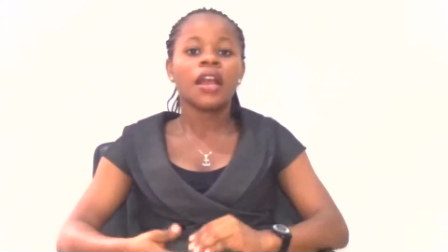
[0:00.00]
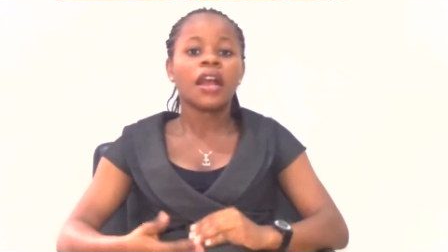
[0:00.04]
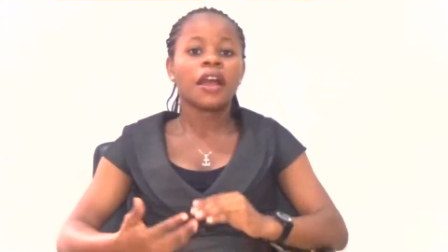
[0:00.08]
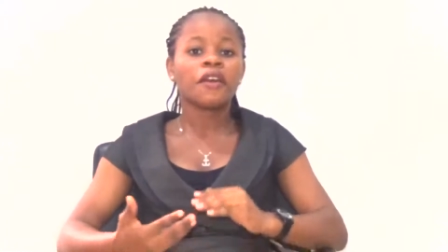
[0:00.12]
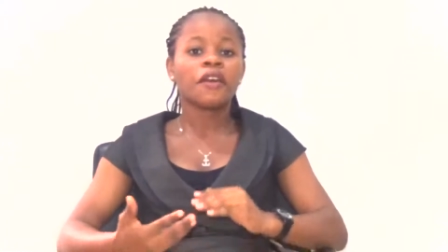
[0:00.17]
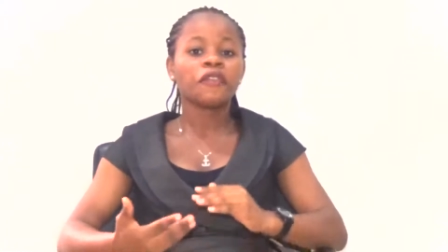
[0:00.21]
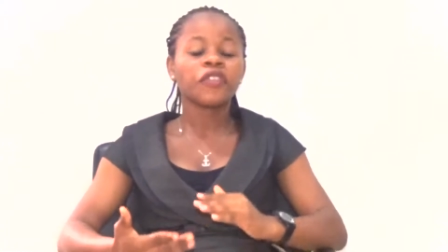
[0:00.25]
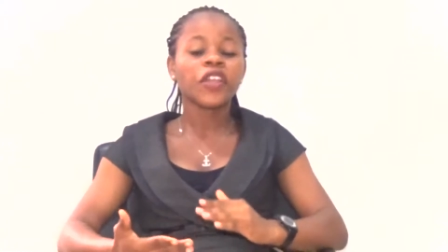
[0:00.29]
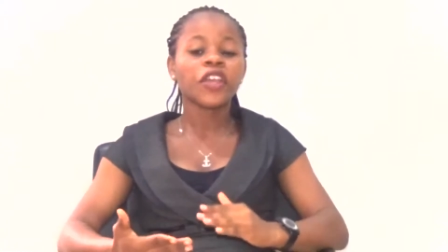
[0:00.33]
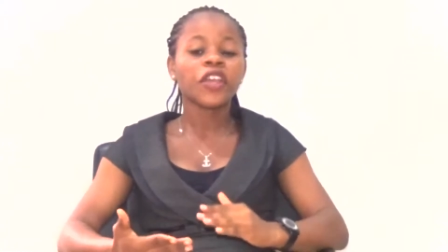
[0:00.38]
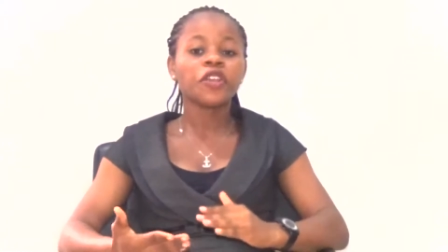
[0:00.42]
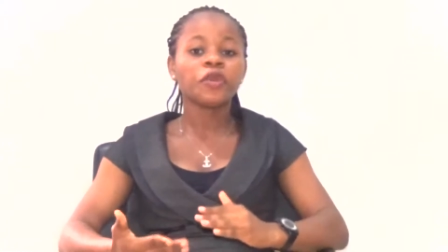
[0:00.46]

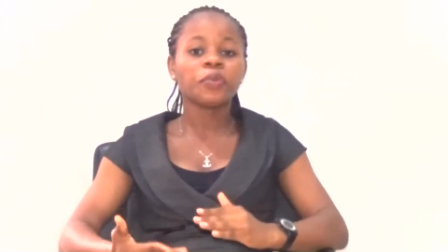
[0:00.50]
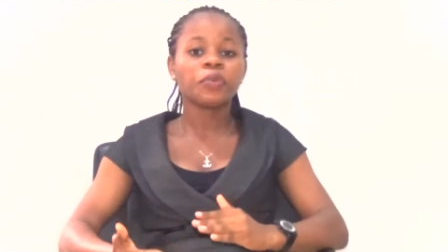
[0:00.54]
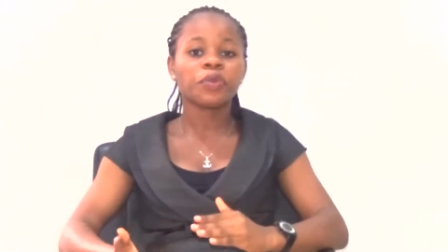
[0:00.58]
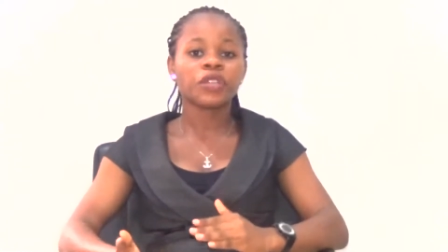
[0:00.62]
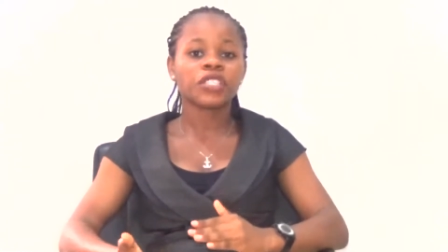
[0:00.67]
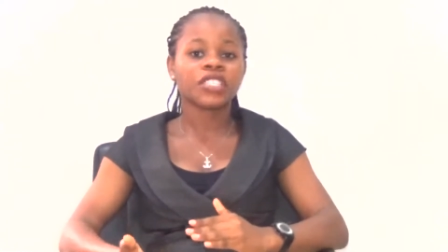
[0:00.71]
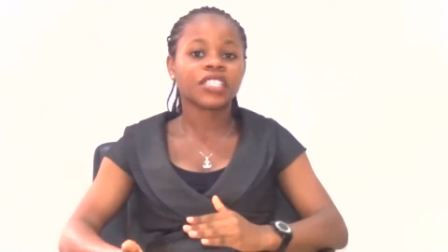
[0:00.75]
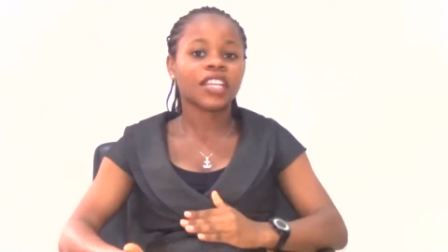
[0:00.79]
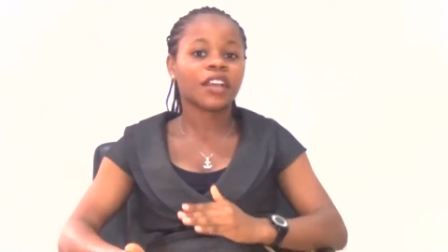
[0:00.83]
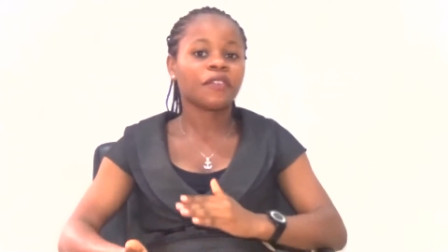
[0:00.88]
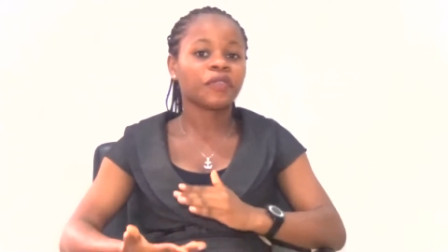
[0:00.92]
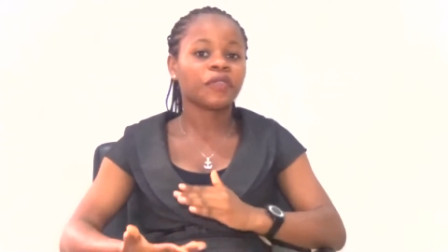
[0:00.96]
After you
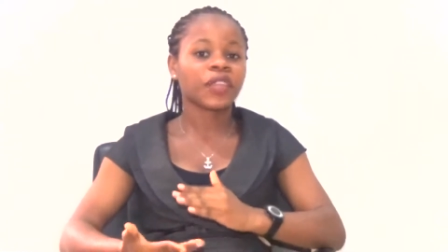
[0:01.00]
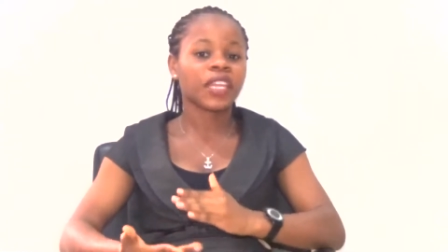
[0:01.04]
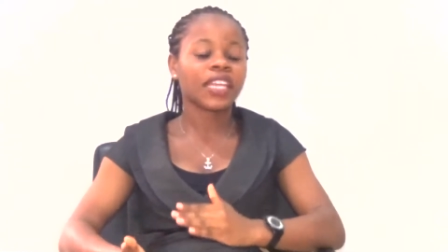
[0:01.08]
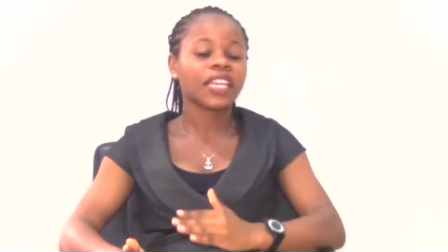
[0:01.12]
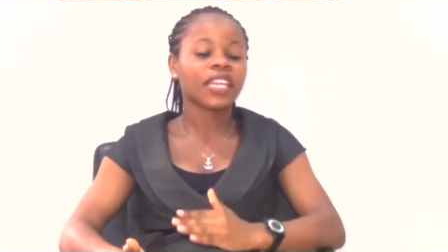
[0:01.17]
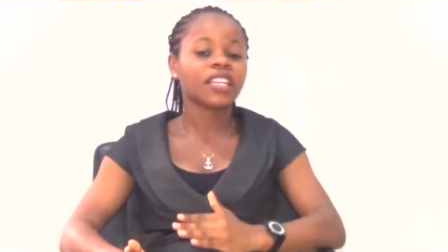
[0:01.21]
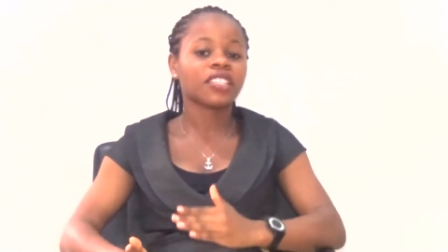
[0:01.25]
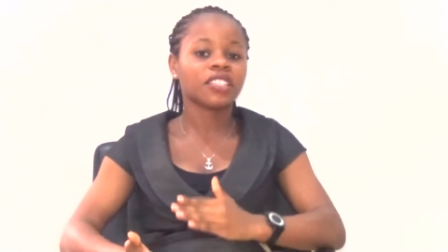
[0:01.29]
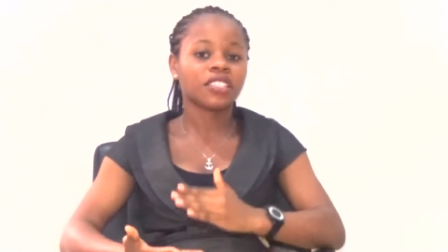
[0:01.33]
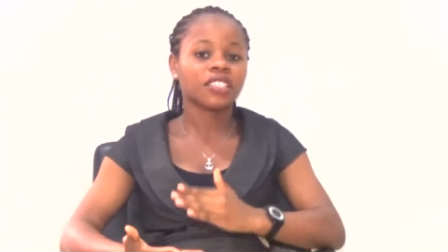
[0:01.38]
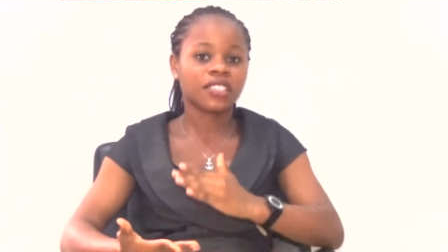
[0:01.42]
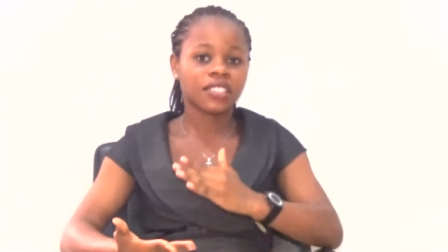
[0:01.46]
must have
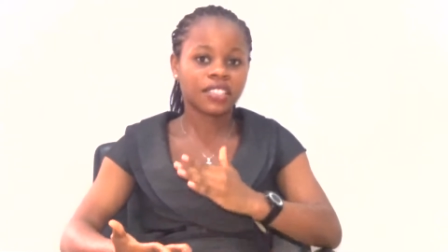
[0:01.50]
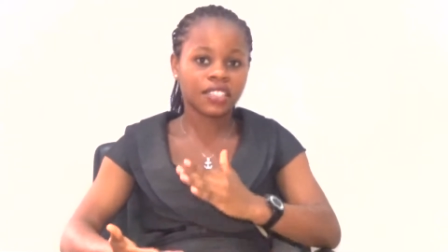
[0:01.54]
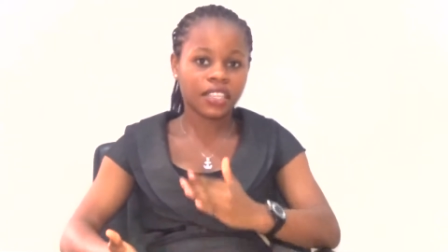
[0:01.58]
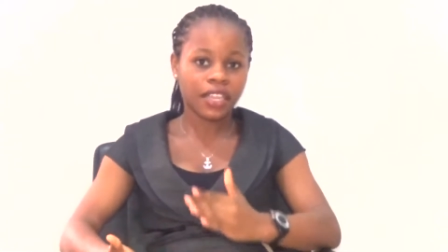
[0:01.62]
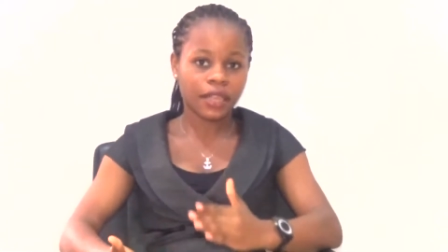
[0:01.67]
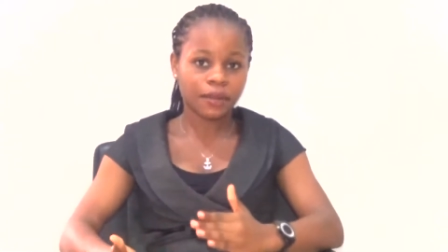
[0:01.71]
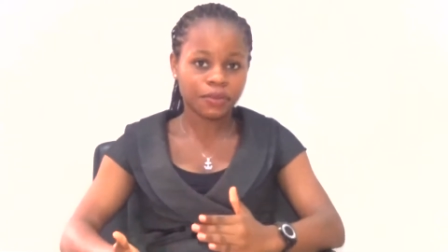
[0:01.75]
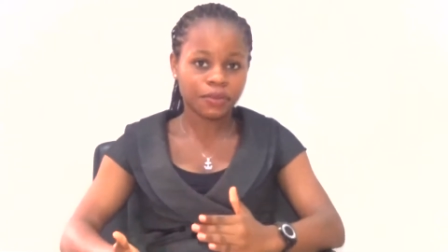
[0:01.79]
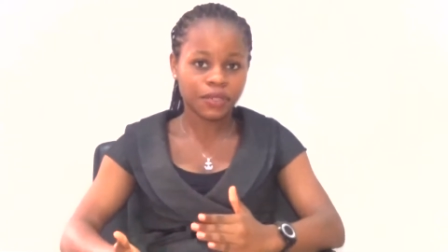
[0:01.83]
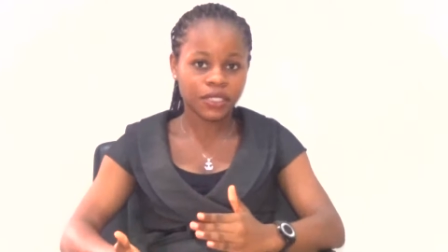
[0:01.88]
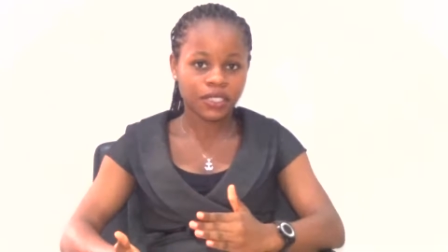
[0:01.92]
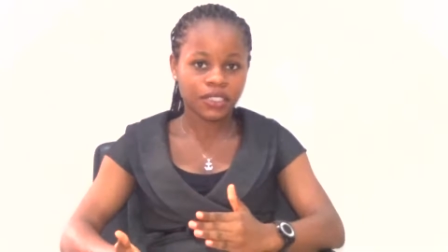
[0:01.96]
taken these
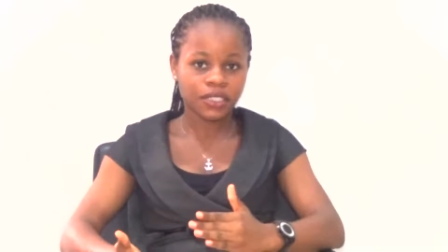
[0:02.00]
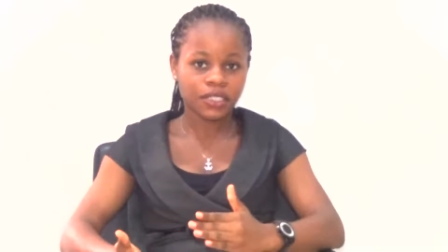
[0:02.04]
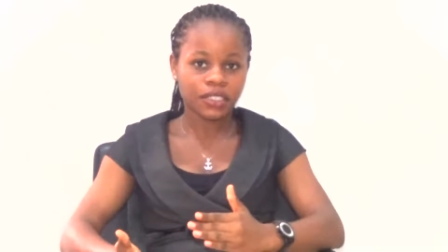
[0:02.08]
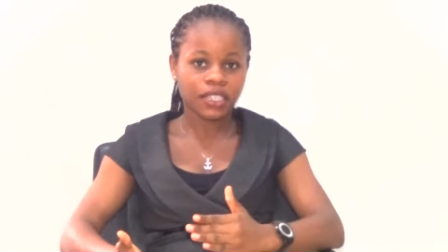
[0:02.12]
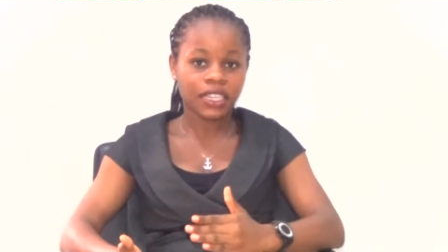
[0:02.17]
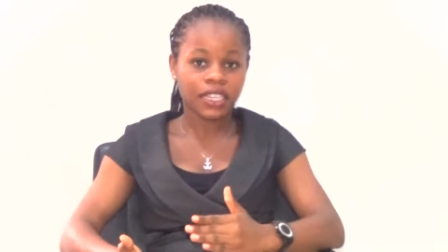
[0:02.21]
steps,